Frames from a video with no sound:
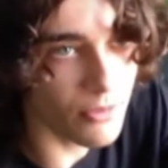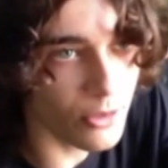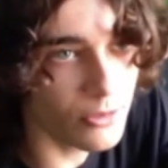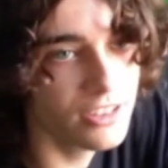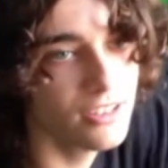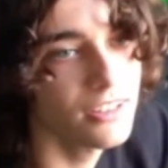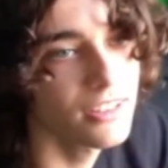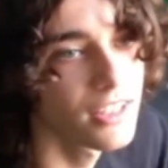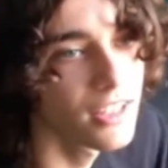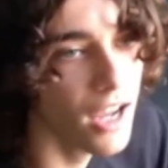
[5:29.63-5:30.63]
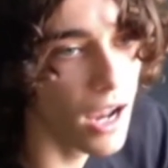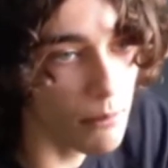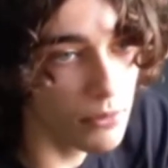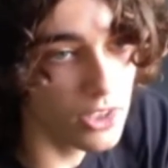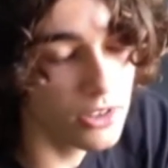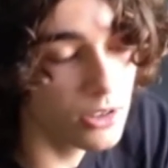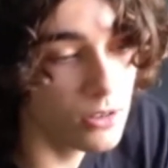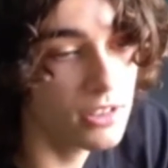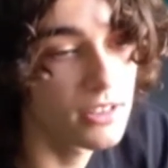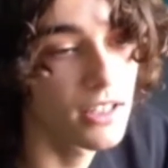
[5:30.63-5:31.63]
we start, I'm not good in
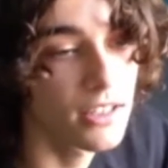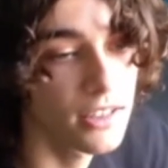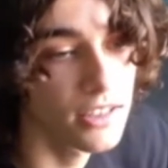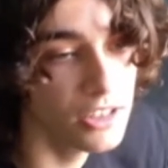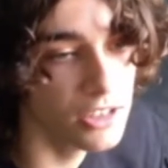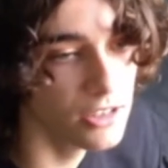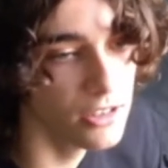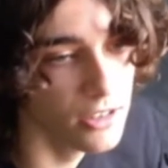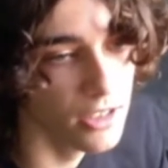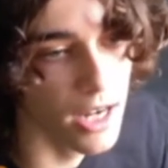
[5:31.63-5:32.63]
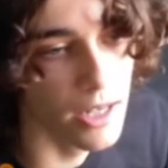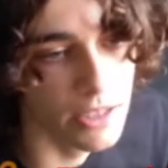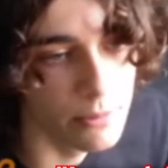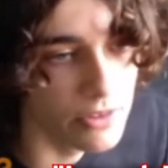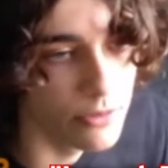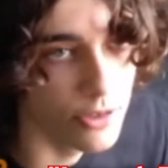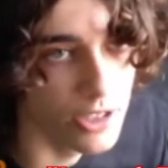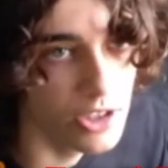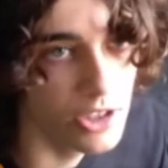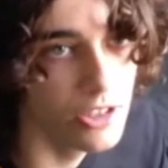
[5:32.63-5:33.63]
English. I uh, speak
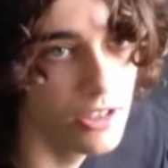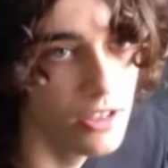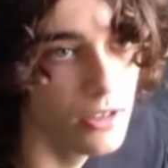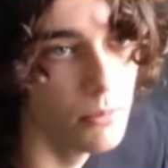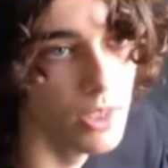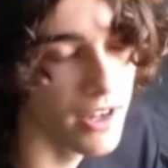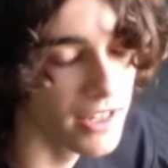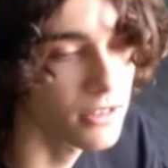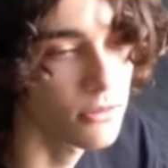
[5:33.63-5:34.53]
English, but I can try.